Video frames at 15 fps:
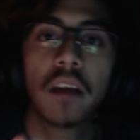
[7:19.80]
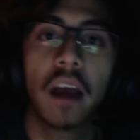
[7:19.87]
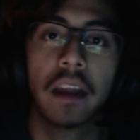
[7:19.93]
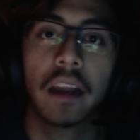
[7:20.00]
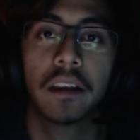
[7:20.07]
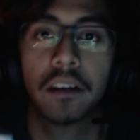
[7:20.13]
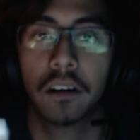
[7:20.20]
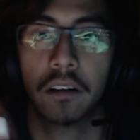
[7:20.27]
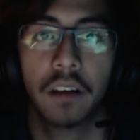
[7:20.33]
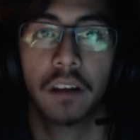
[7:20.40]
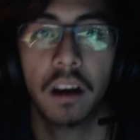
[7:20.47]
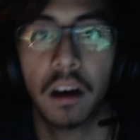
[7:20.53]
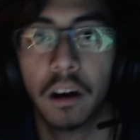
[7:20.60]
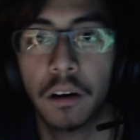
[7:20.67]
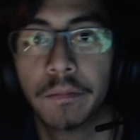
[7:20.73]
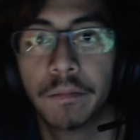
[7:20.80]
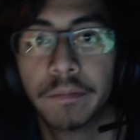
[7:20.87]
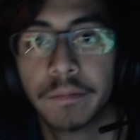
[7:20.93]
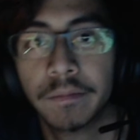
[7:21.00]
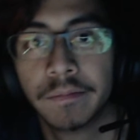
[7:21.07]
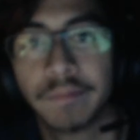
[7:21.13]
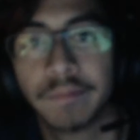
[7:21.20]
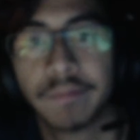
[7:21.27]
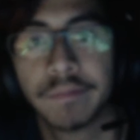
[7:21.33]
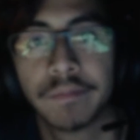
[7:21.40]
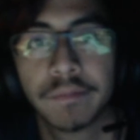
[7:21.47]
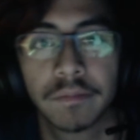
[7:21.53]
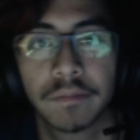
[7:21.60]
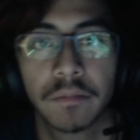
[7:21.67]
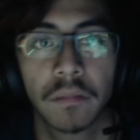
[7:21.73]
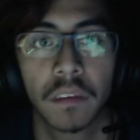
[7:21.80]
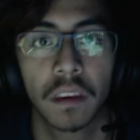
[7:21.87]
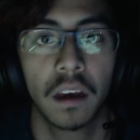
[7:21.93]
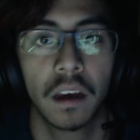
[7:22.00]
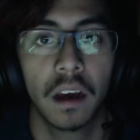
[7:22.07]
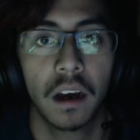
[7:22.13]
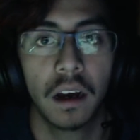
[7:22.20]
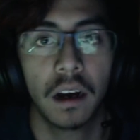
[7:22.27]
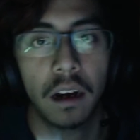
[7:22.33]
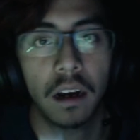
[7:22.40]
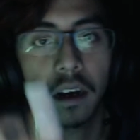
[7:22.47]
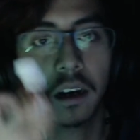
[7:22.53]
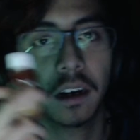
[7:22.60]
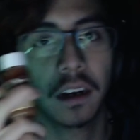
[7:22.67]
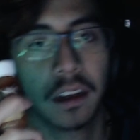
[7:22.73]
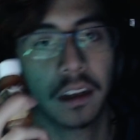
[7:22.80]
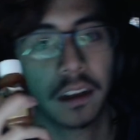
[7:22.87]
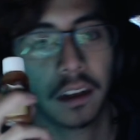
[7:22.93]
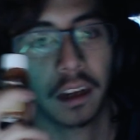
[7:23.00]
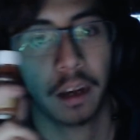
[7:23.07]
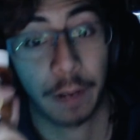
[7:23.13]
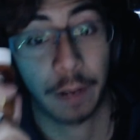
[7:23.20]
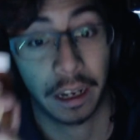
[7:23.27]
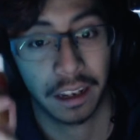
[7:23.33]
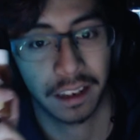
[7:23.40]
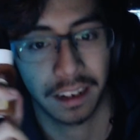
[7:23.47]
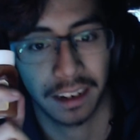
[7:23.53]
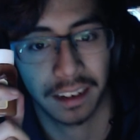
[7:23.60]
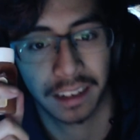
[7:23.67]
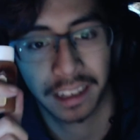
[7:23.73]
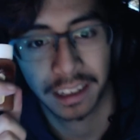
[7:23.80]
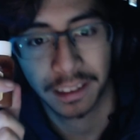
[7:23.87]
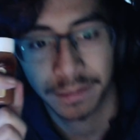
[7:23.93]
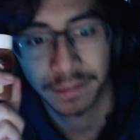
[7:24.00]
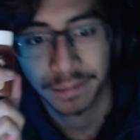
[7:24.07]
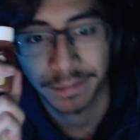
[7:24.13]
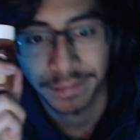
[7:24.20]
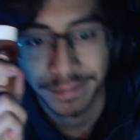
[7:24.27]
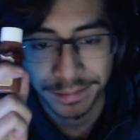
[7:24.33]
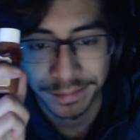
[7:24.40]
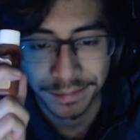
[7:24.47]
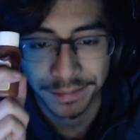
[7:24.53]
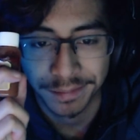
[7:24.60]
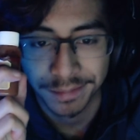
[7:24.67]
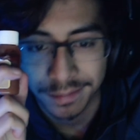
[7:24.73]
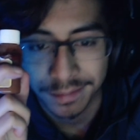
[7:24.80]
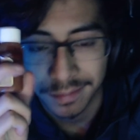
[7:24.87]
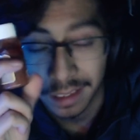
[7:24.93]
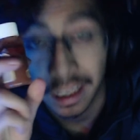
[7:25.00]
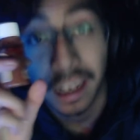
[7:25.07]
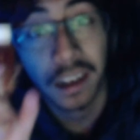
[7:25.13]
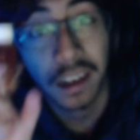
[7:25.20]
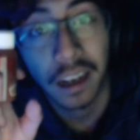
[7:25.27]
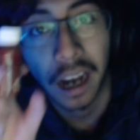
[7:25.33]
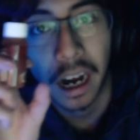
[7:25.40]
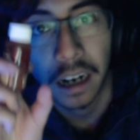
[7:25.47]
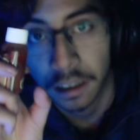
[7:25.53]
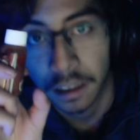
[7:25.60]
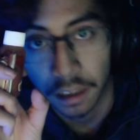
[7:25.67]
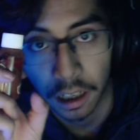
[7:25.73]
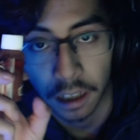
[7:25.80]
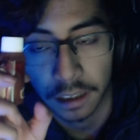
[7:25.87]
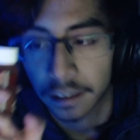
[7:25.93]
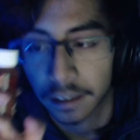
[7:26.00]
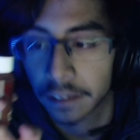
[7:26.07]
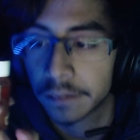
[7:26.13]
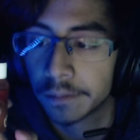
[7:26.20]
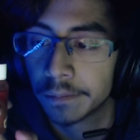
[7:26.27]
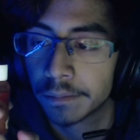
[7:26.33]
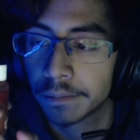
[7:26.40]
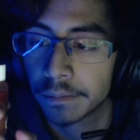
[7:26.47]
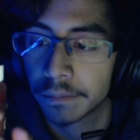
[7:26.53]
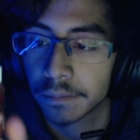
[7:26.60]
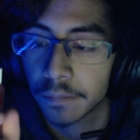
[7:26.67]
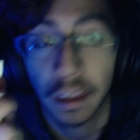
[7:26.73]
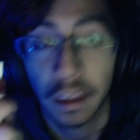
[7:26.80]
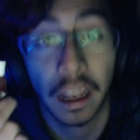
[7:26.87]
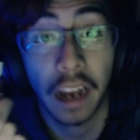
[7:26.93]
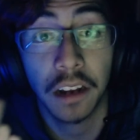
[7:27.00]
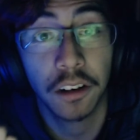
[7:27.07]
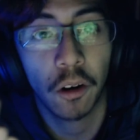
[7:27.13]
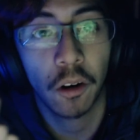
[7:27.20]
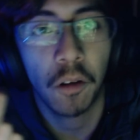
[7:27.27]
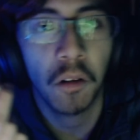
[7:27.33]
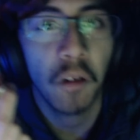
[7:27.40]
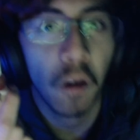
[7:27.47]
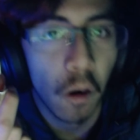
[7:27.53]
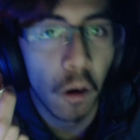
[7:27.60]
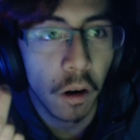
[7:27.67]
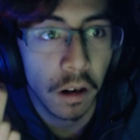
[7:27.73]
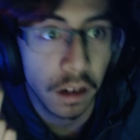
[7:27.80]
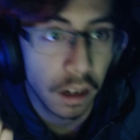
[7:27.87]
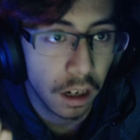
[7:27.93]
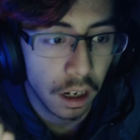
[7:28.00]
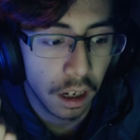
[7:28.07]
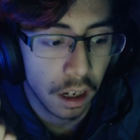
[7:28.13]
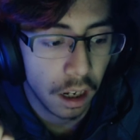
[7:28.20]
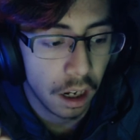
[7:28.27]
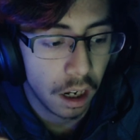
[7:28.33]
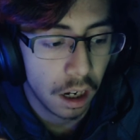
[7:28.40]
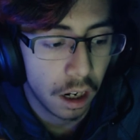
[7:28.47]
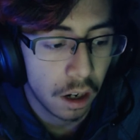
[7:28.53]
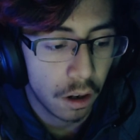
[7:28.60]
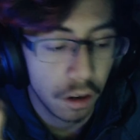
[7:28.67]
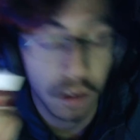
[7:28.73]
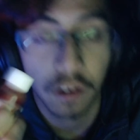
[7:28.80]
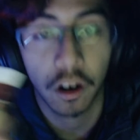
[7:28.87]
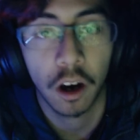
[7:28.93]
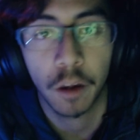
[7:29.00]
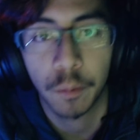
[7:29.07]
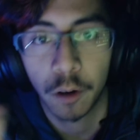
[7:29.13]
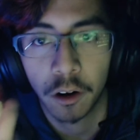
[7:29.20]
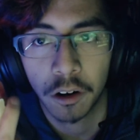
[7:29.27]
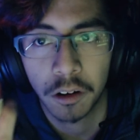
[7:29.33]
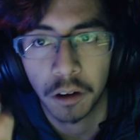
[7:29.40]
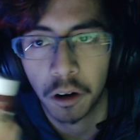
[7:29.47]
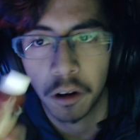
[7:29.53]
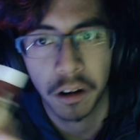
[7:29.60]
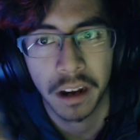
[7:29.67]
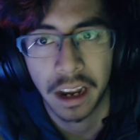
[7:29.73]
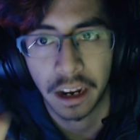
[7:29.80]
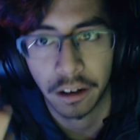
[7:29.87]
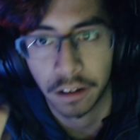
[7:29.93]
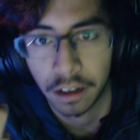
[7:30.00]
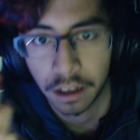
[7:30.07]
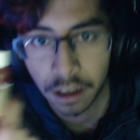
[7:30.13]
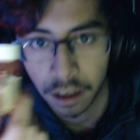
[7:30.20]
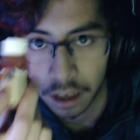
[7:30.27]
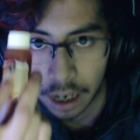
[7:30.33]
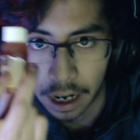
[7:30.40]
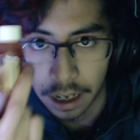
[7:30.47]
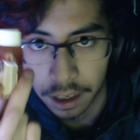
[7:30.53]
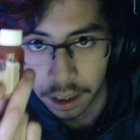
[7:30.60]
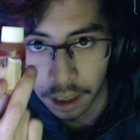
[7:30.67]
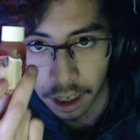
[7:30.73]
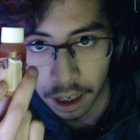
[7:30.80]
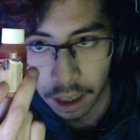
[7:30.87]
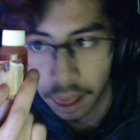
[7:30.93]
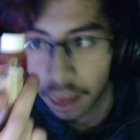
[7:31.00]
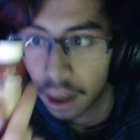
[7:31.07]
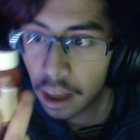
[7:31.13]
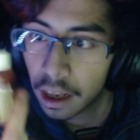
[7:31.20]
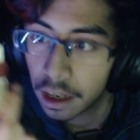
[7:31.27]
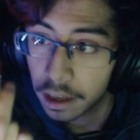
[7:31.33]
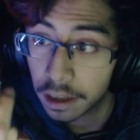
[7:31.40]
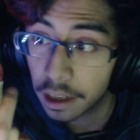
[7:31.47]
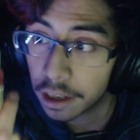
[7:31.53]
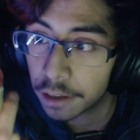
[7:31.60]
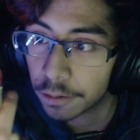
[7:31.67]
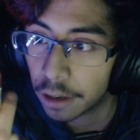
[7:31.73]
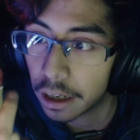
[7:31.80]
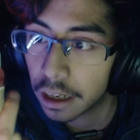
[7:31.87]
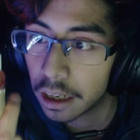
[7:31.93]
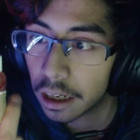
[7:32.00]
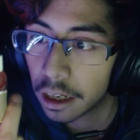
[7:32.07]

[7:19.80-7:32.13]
don't know uh, about this, it's hot sauce. Not your ordin uh, normal, ordinary hot sauce. This right here.